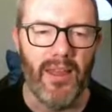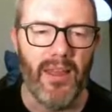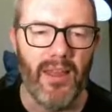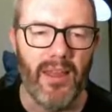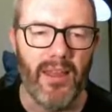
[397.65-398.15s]

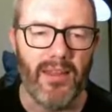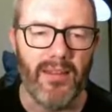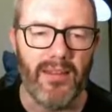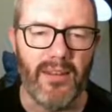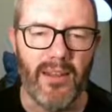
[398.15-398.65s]

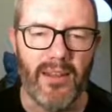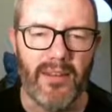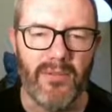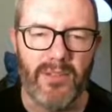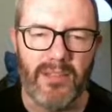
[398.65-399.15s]
and
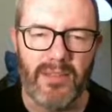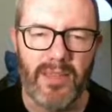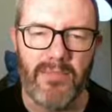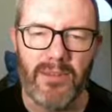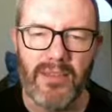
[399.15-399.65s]
we're
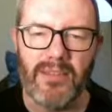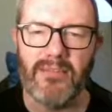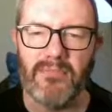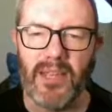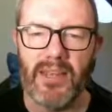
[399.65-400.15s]
keeping this
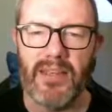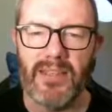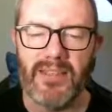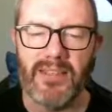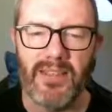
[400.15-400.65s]
mainly
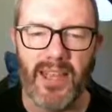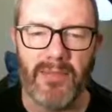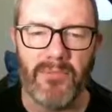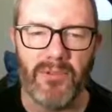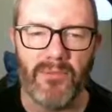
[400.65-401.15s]
the
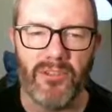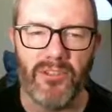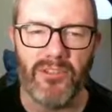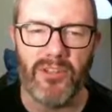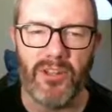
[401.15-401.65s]
same, but we're
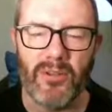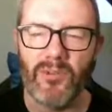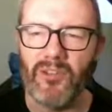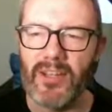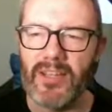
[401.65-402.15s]
just,
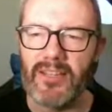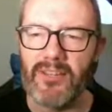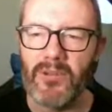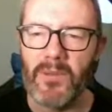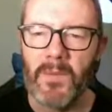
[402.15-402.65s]
trying
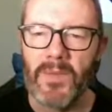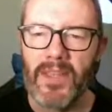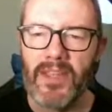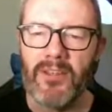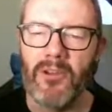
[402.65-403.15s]
to
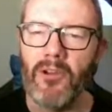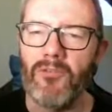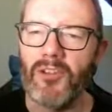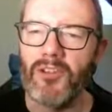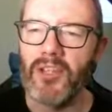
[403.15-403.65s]
not
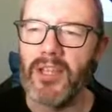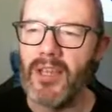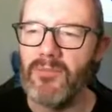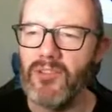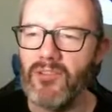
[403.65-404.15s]
rush the game too